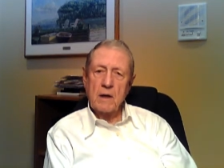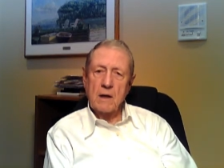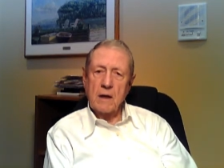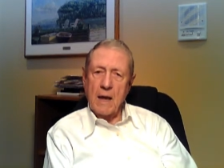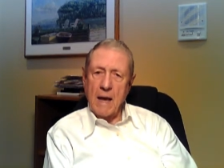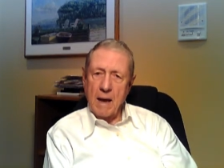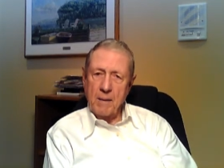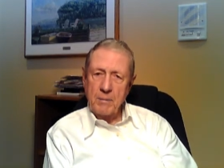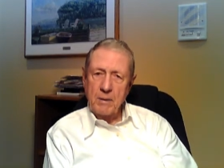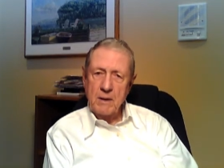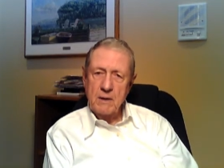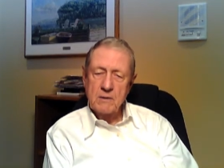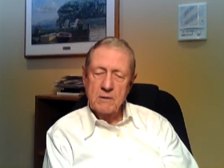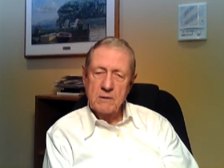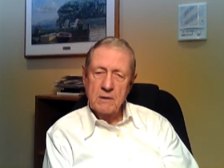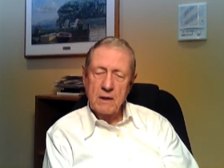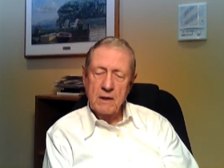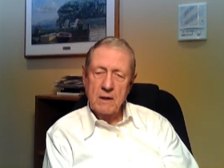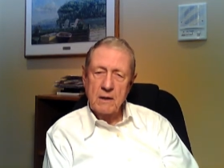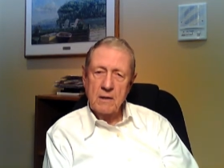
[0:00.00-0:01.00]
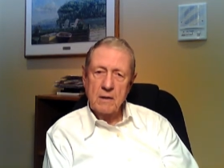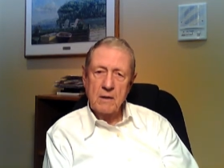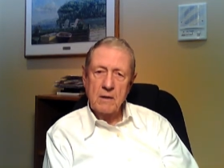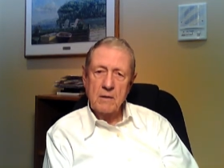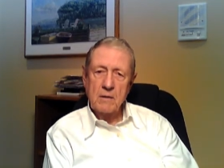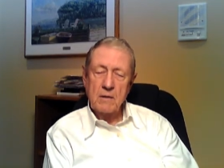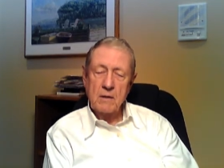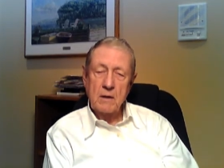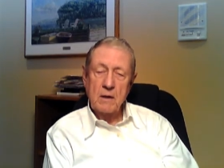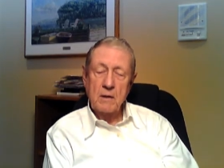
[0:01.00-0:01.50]
lobbies and
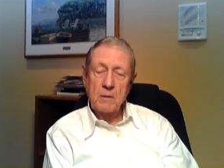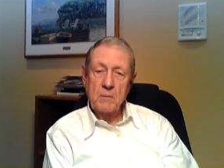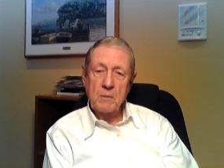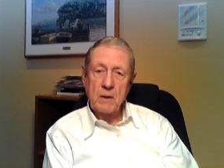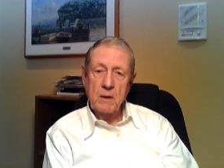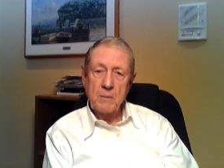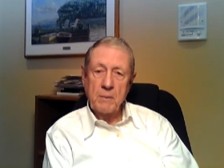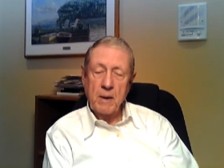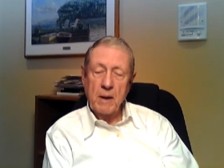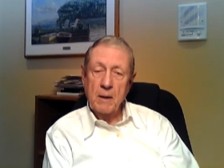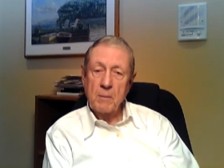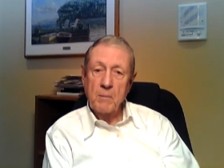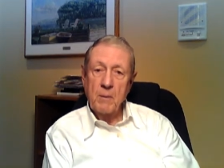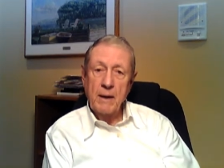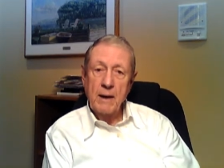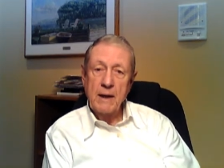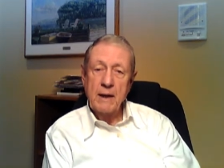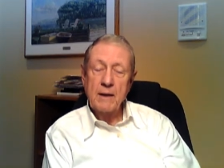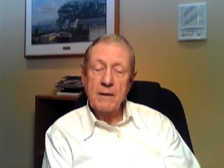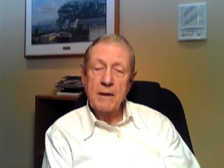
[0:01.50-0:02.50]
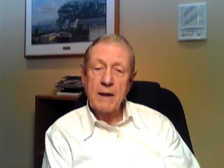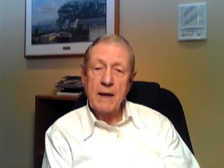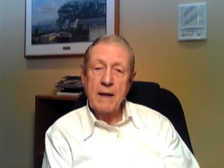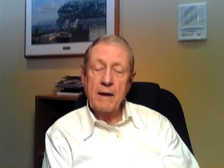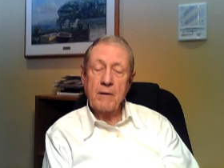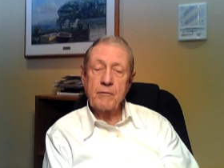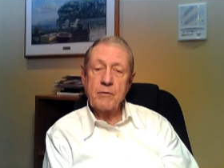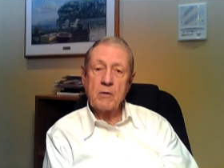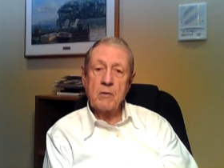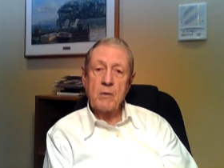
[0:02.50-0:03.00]
the amount of money they
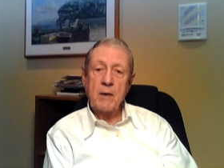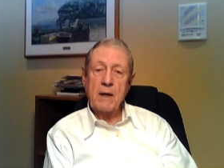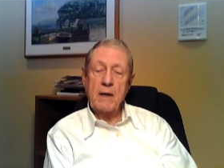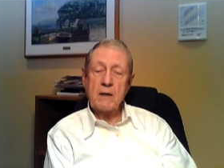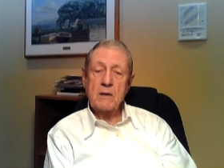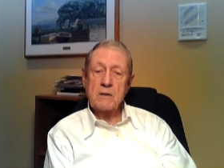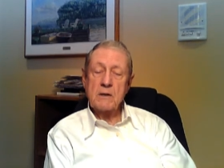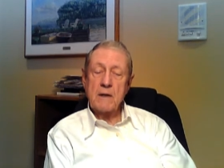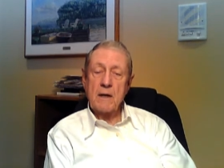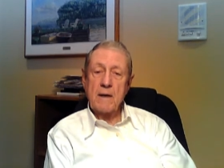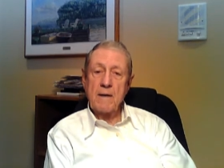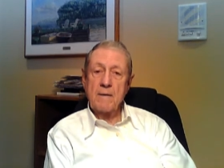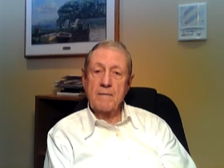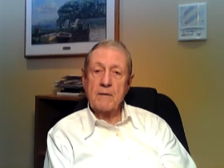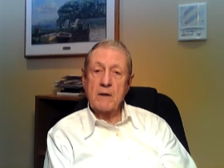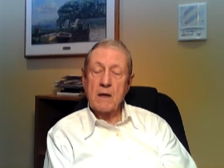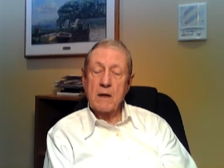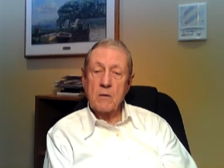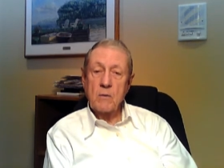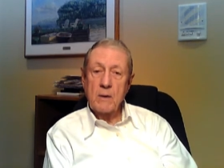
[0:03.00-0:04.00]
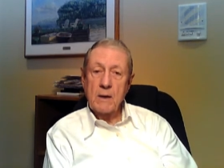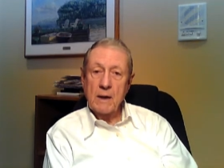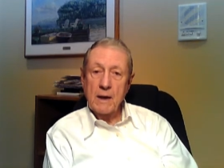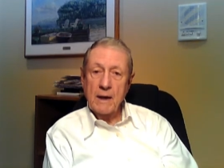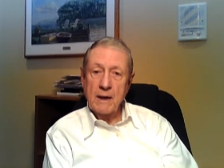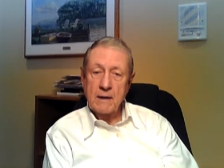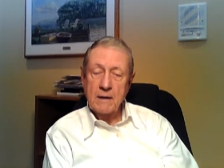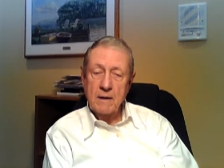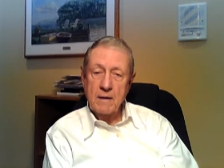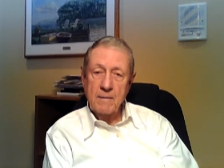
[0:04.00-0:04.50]
have to raise to get
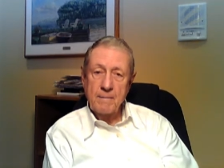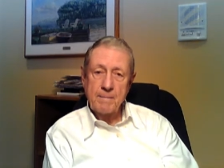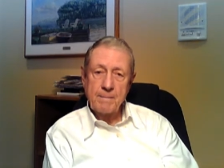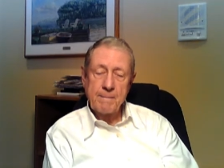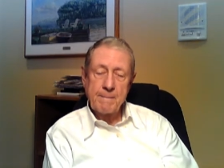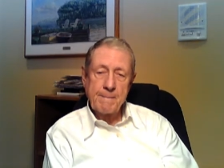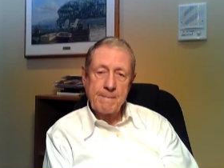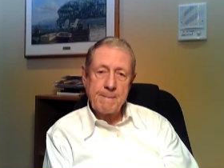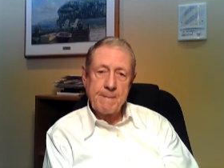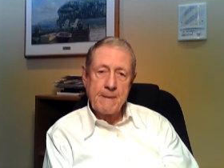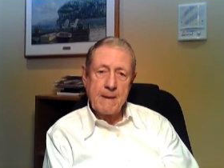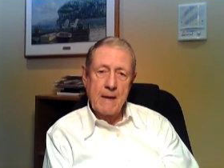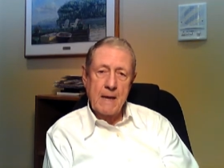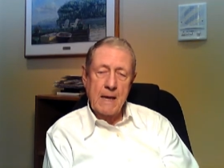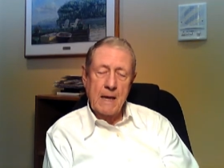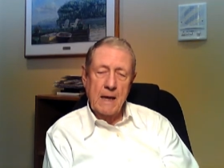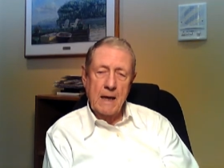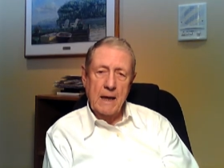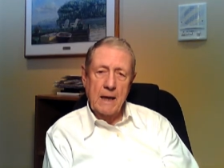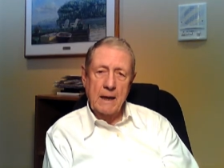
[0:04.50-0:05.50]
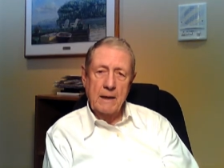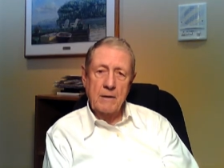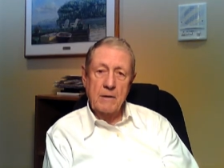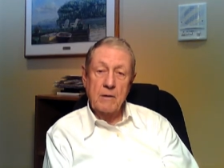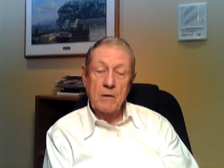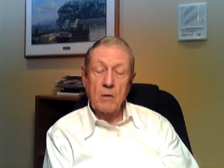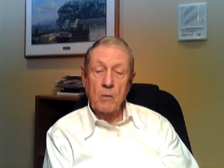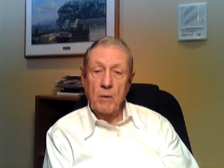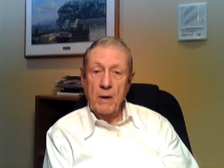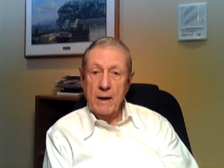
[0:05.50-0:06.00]
reelected, and
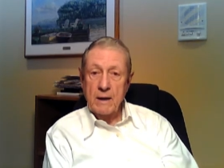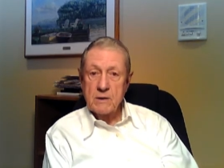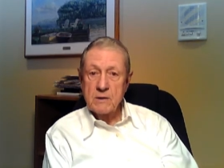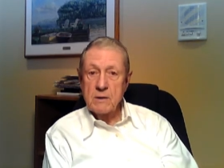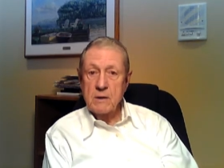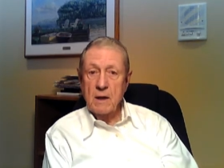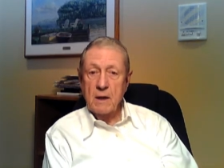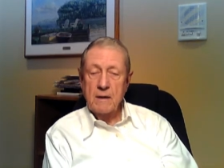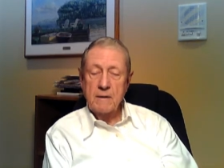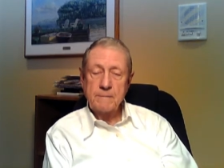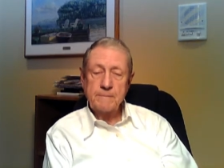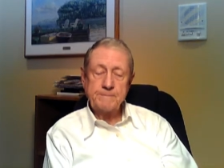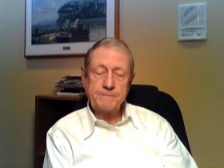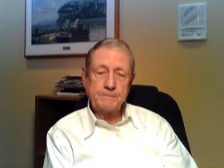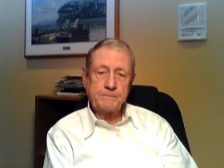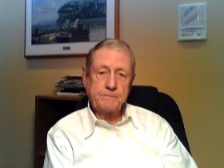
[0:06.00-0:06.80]
the way it's done.